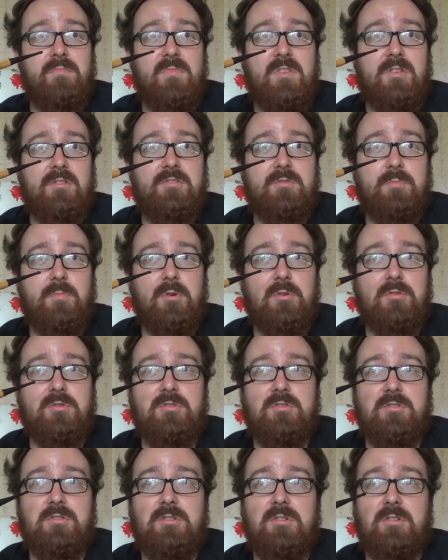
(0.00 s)
It's
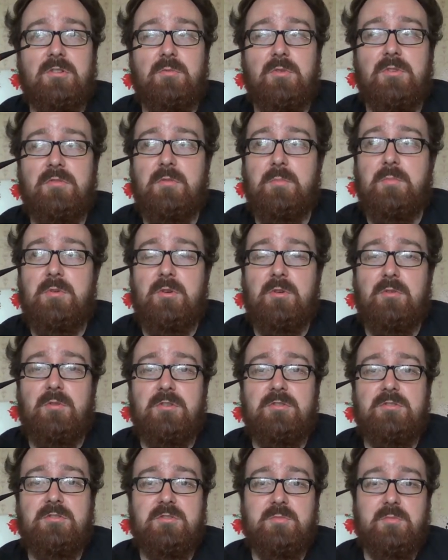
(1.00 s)
supposed to, you know, one of the
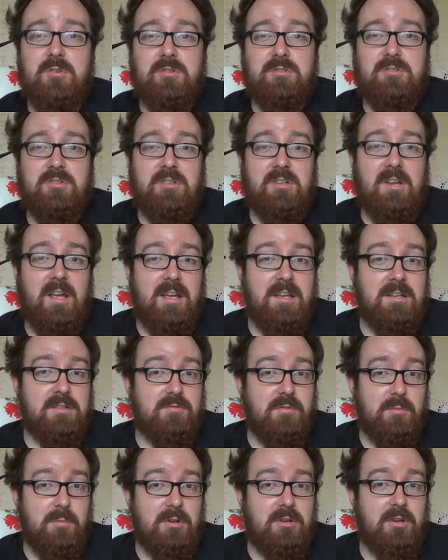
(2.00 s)
purest smokes you can get is
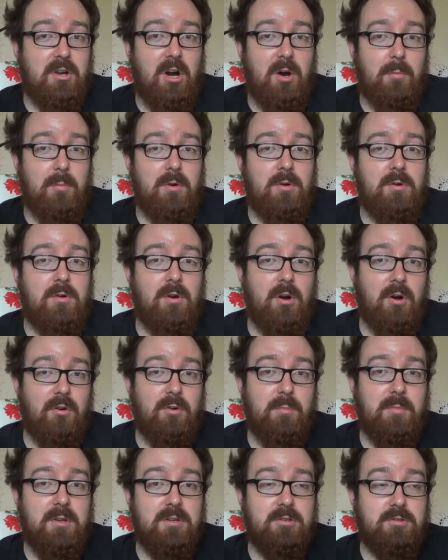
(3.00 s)
from a cob or a
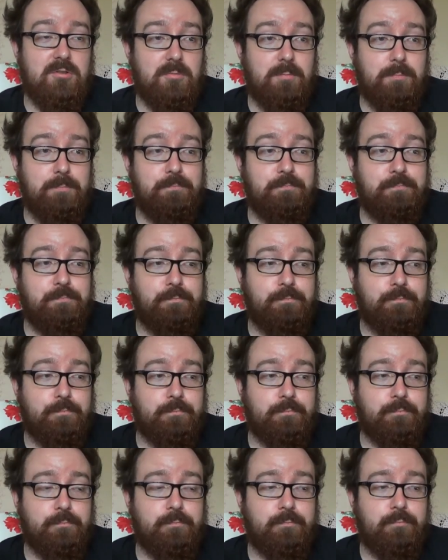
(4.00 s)
meerschaum,
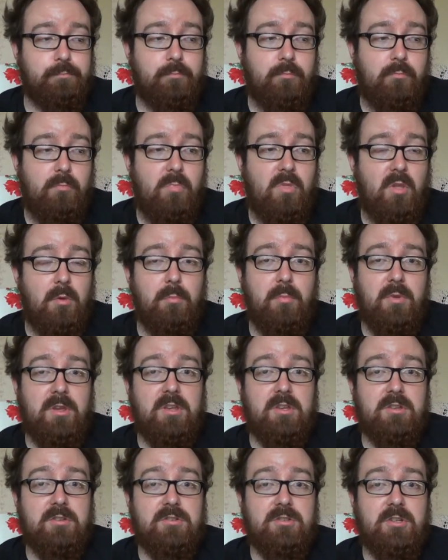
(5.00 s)

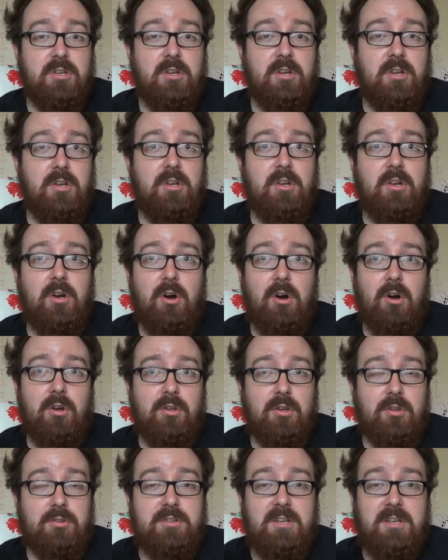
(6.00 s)
because all
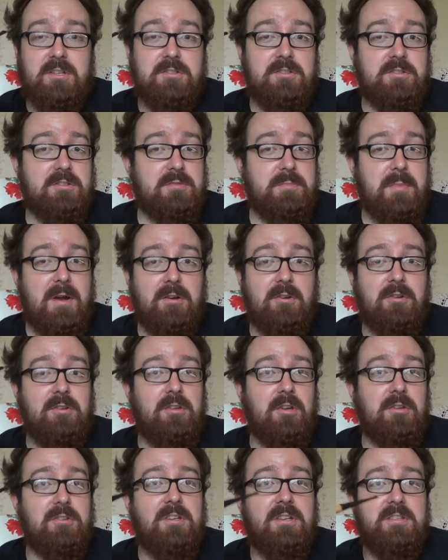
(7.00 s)
you're tasting is tobacco, you're
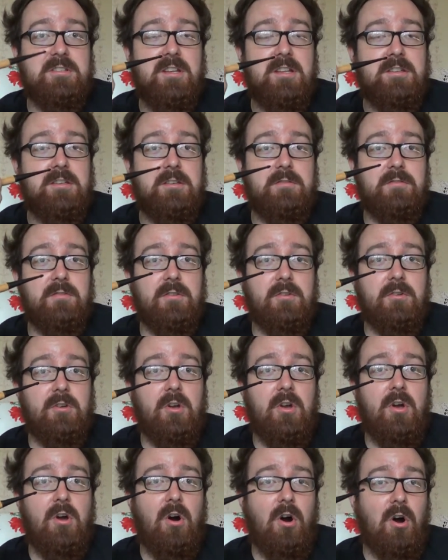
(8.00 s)
not tasting any of the
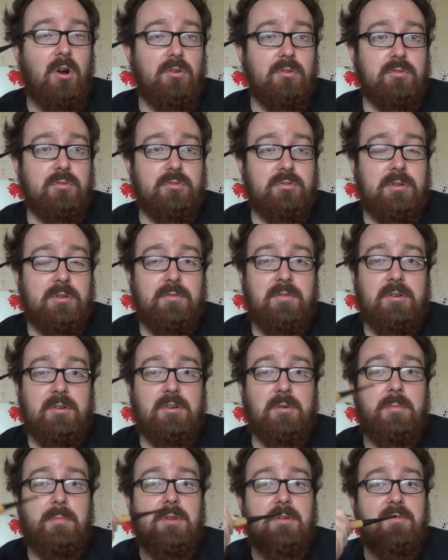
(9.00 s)
oils or anything
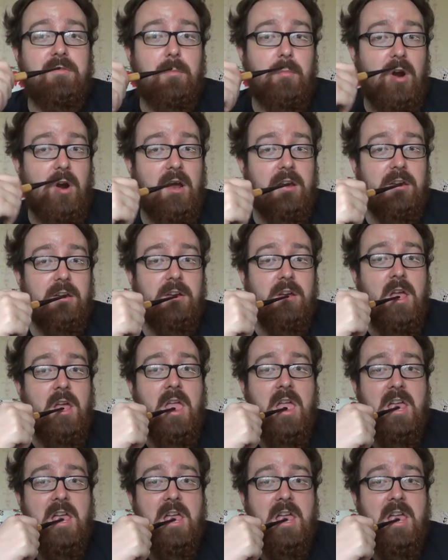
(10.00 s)
coming off the briar.